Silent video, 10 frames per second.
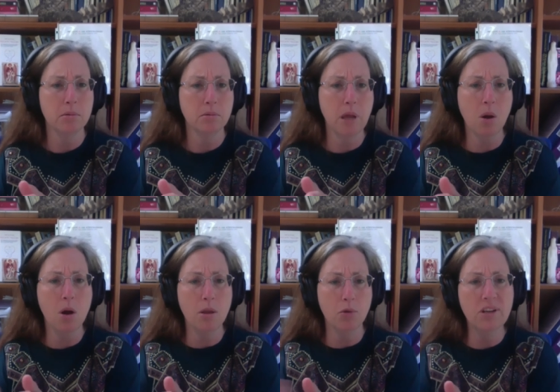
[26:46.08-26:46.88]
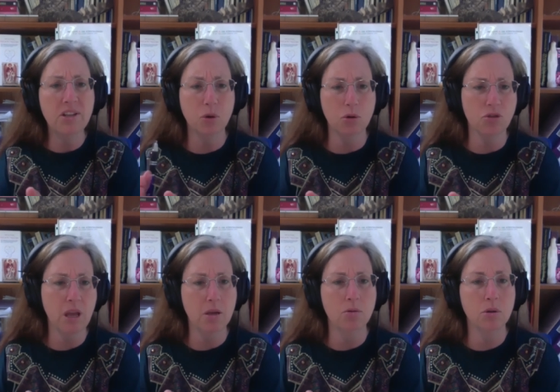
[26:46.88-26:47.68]
like on the research
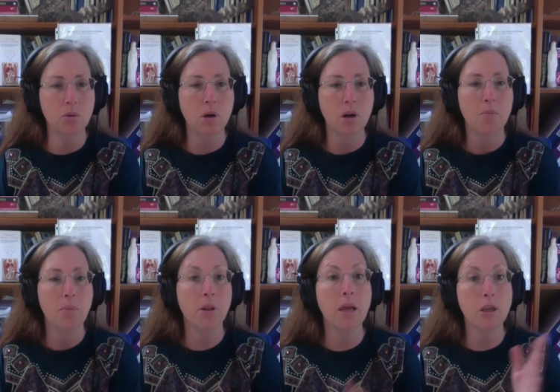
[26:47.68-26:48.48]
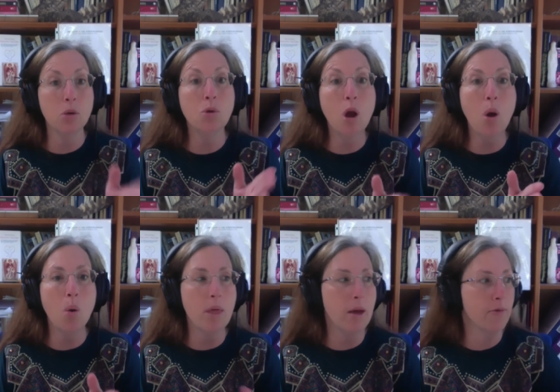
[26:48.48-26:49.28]
that you do, but like,
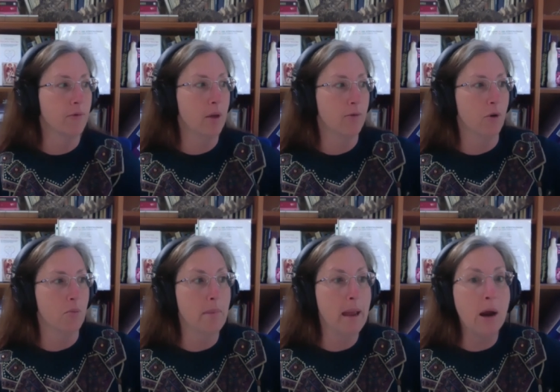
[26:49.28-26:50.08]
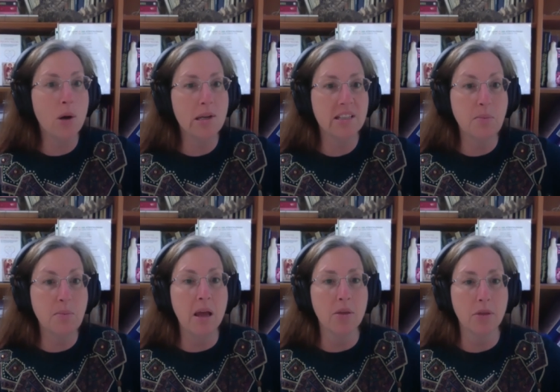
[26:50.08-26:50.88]
that for Mary
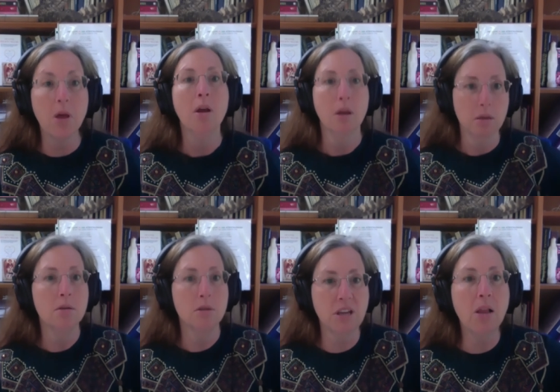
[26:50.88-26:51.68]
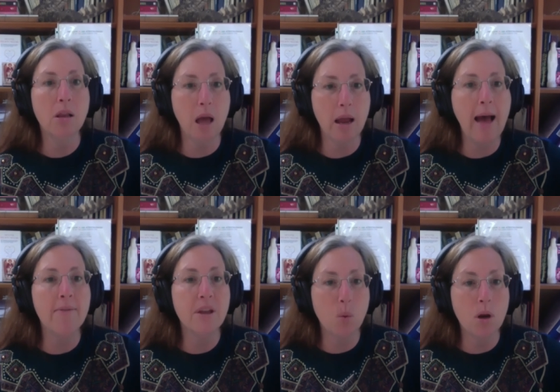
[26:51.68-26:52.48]
Smith, yes, selenite,
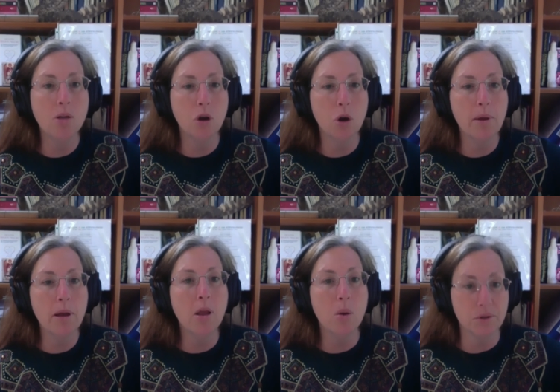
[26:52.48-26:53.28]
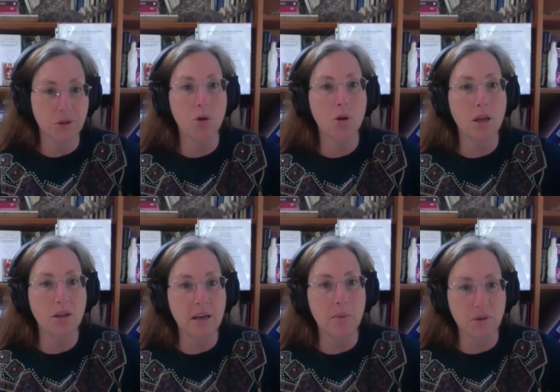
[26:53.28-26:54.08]
having one under her pillow is a good
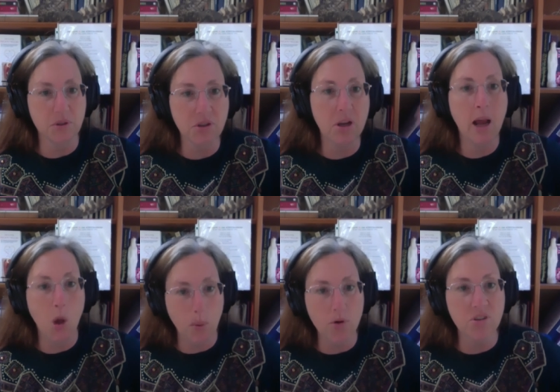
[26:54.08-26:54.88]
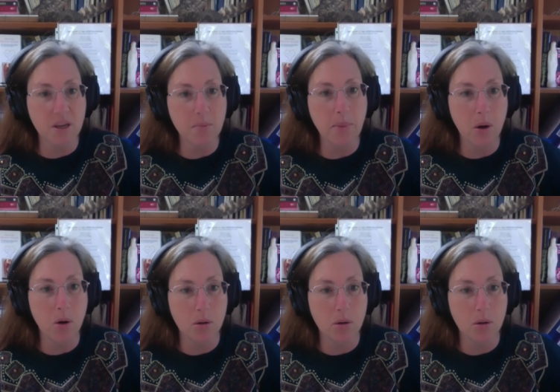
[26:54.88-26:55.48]
idea because it's going to help her sleep better.